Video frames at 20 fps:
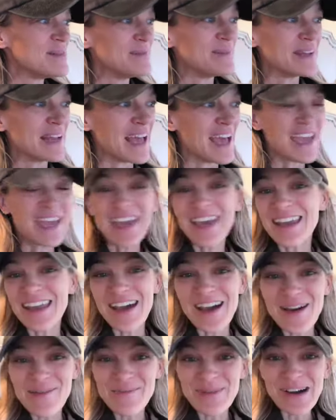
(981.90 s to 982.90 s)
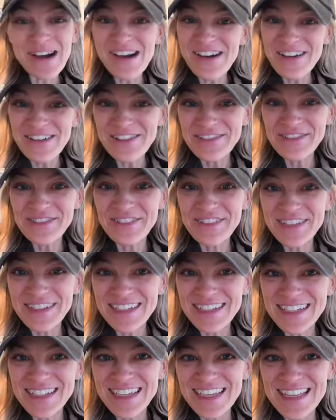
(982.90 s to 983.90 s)
but I gotta hop off
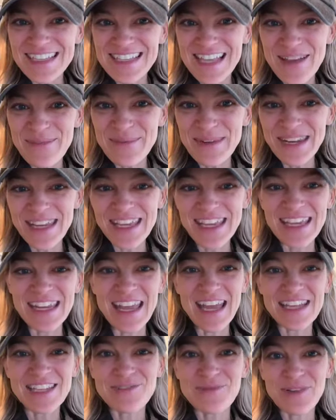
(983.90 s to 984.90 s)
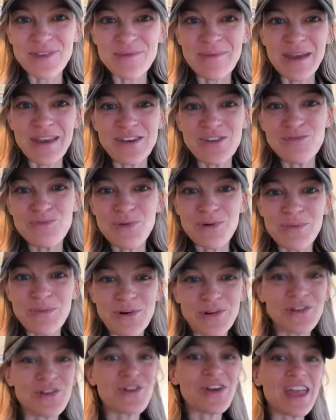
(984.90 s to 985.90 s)
because I'm gonna connect with my new
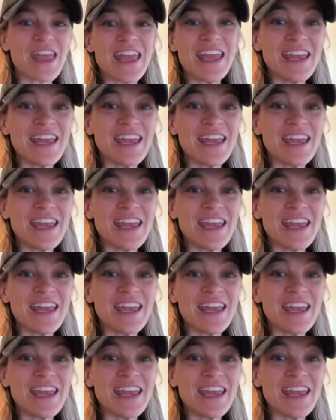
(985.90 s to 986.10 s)
promoter